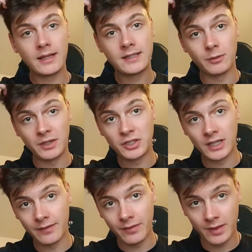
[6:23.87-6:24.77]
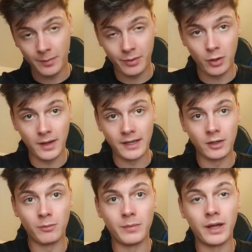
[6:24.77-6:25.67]
to achieve the protein
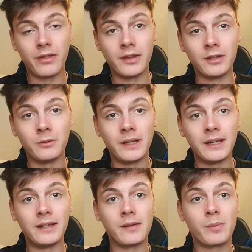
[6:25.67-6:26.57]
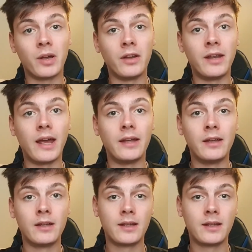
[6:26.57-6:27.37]
number that you need per day.